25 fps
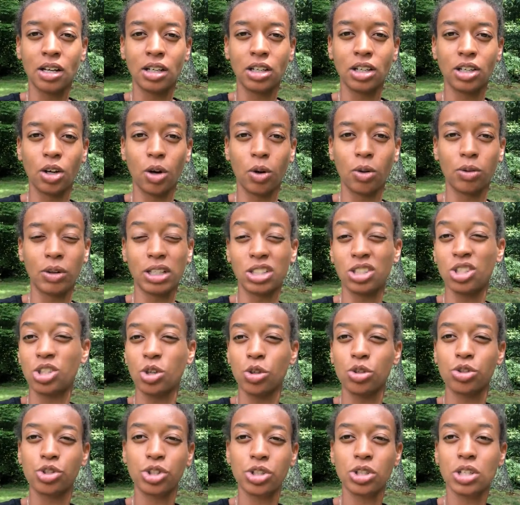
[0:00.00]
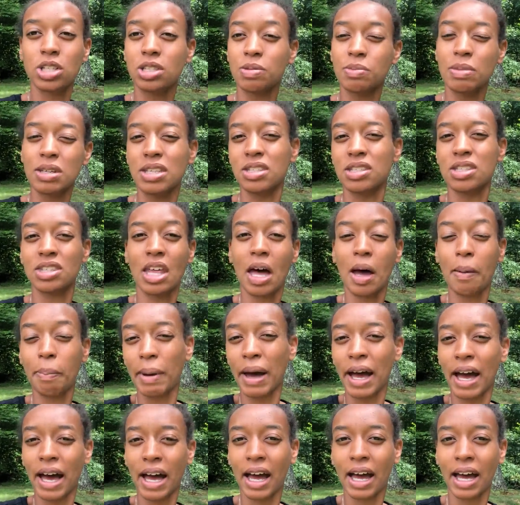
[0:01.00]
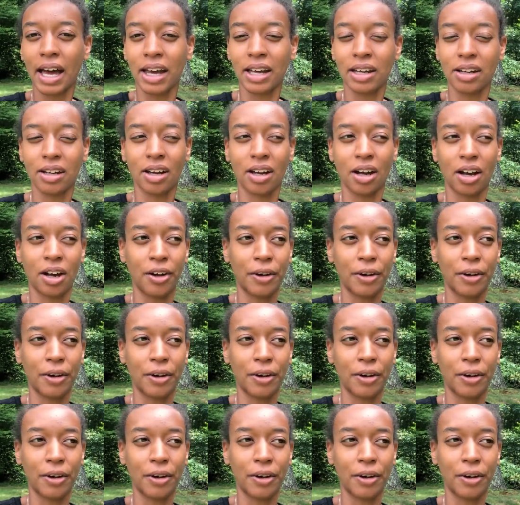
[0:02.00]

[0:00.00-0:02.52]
that socialism isn't that bad,